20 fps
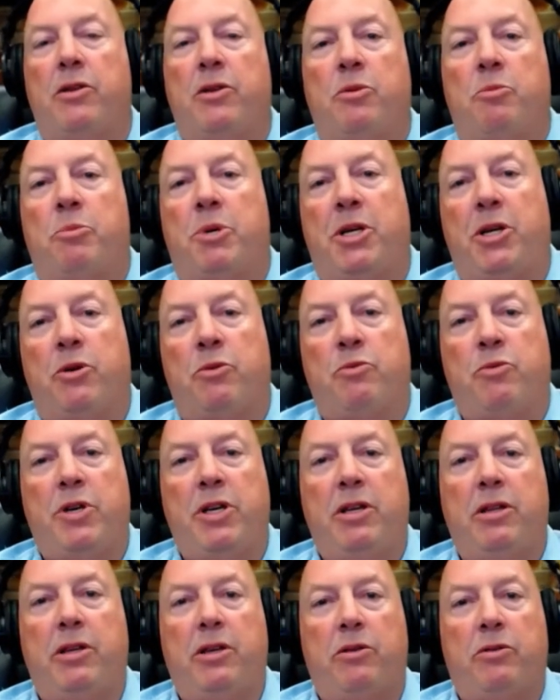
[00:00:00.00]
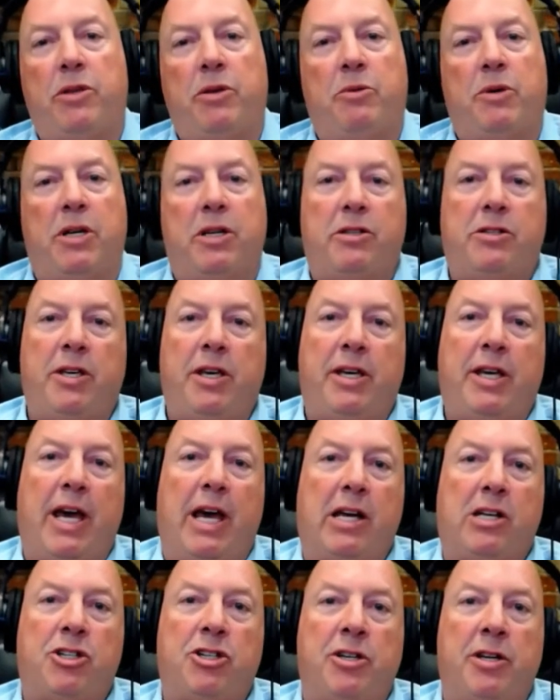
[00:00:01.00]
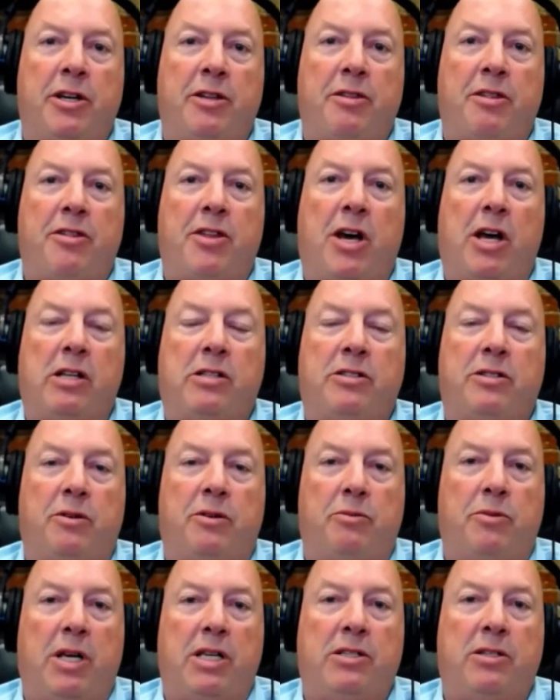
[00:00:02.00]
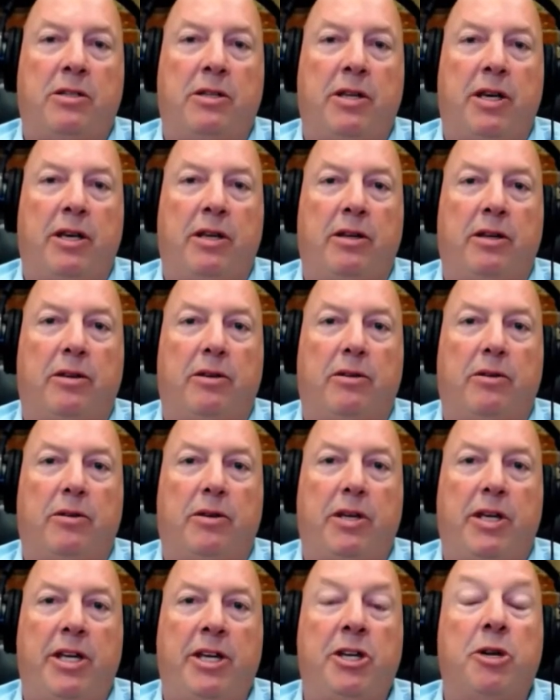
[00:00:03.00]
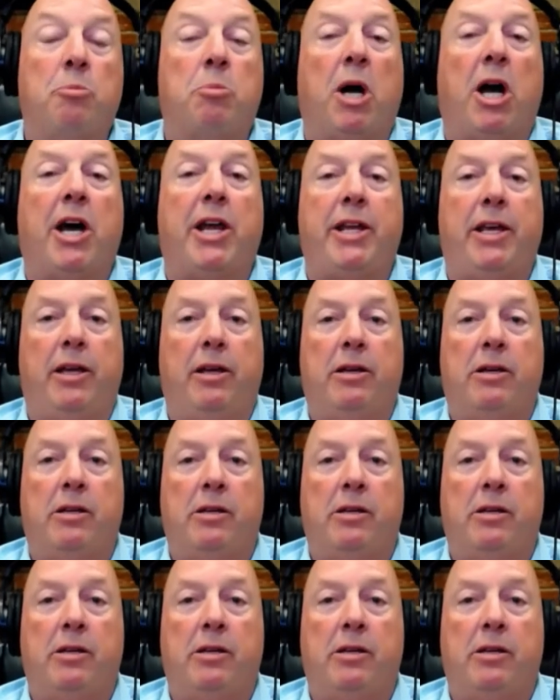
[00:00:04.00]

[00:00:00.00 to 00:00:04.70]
But you really only want to take action on thoughts that resonate in your body.